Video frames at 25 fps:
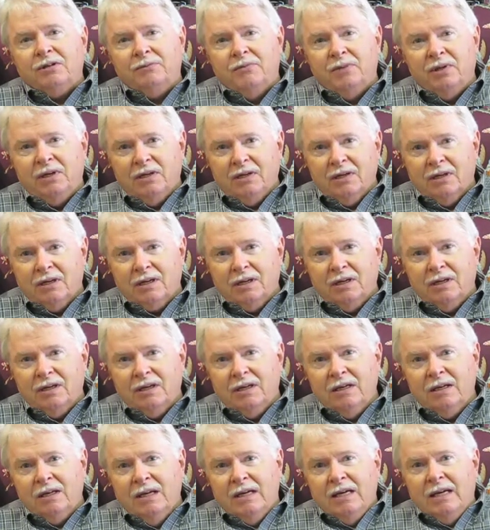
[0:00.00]

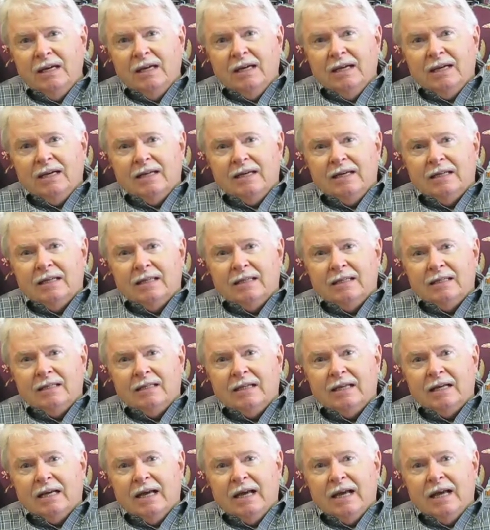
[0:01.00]
America
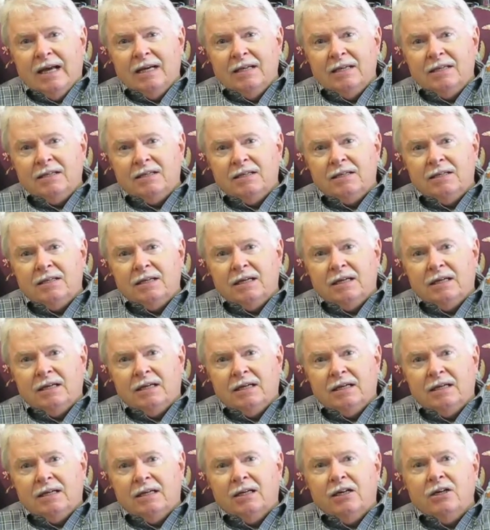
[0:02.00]
as
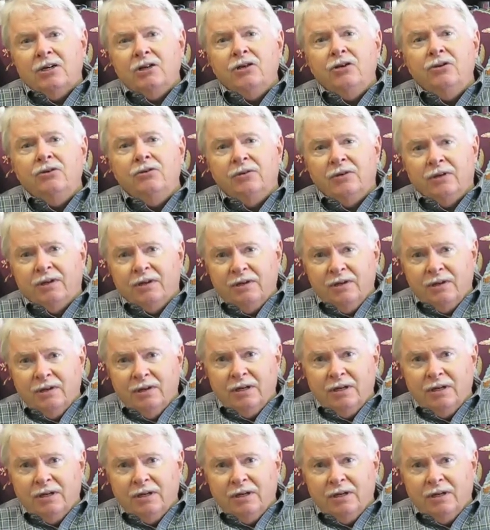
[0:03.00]
a unit.